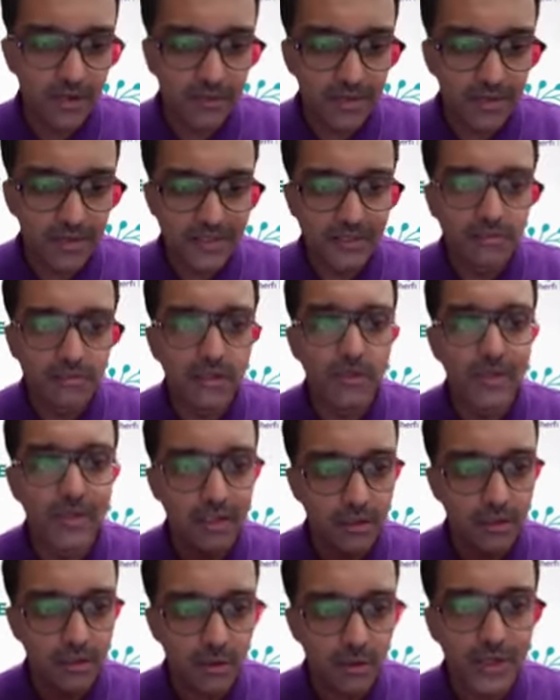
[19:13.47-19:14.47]
replace but we
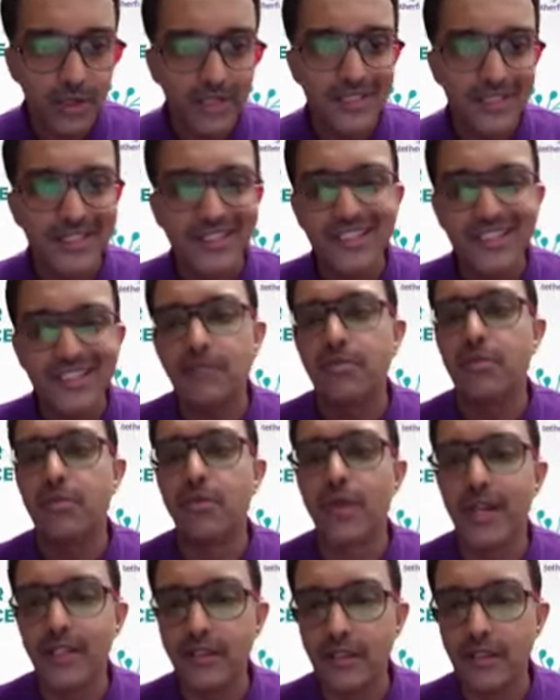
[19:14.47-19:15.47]
can coexist and
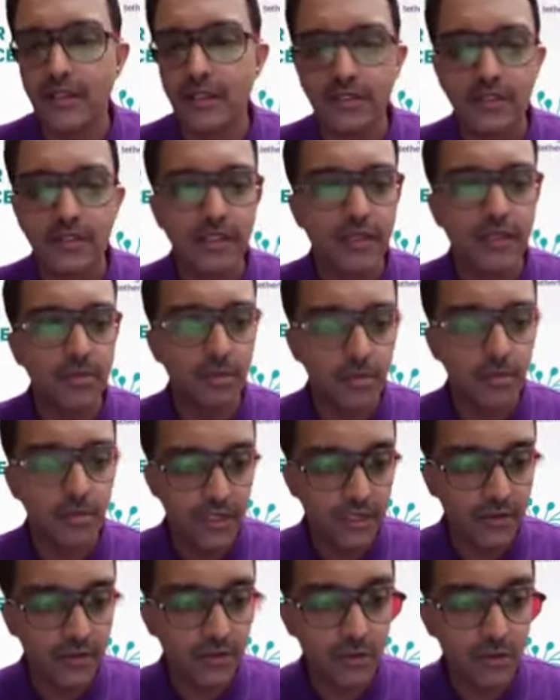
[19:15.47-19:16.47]
provide the digital
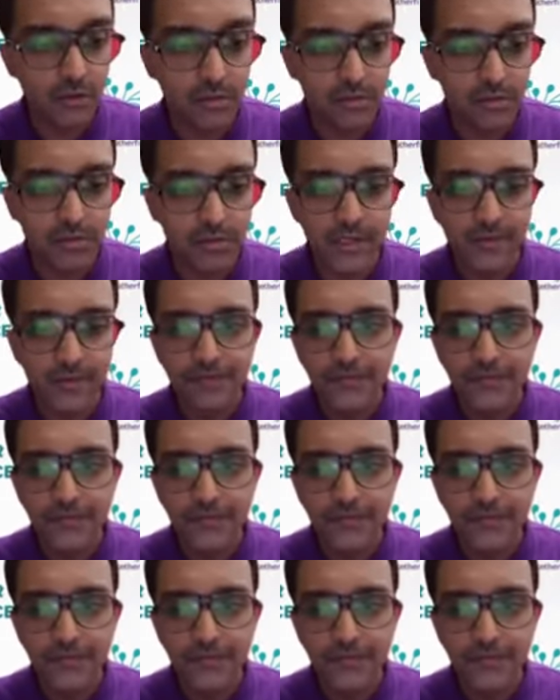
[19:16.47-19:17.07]
capabilities on top of it